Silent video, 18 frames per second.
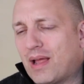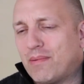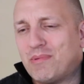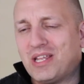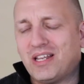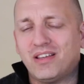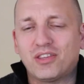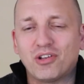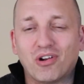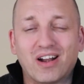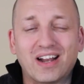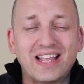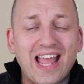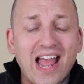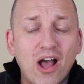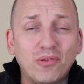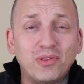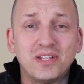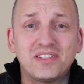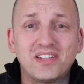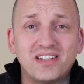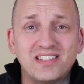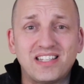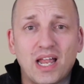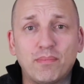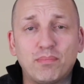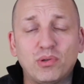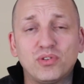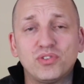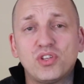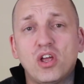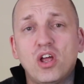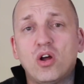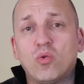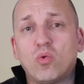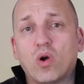I mean, there are countless examples
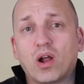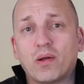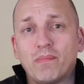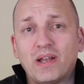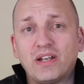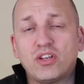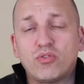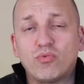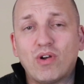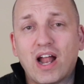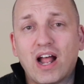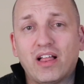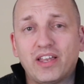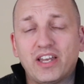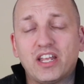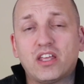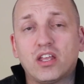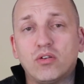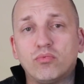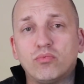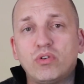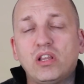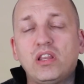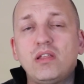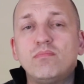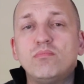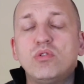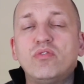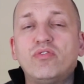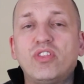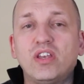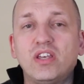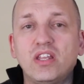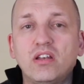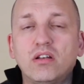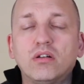where augmented reality can really move
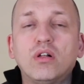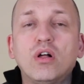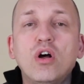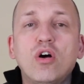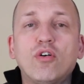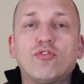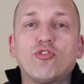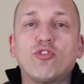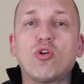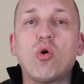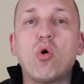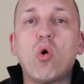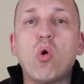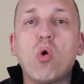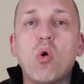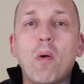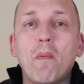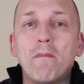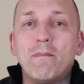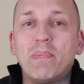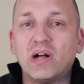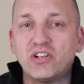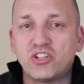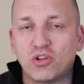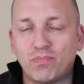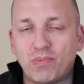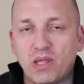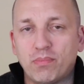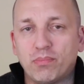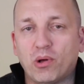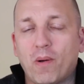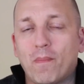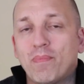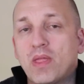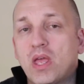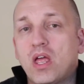the needle for a whole bunch of
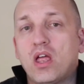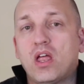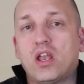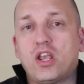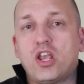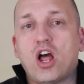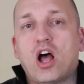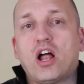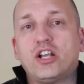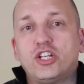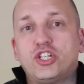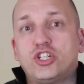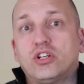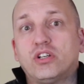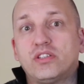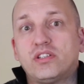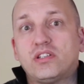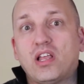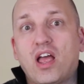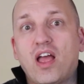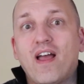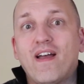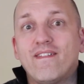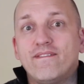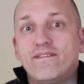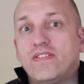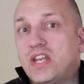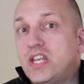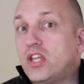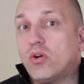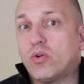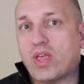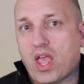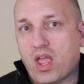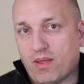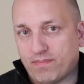people, not just video
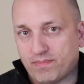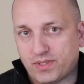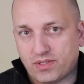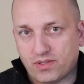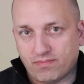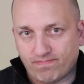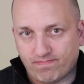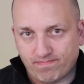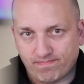games.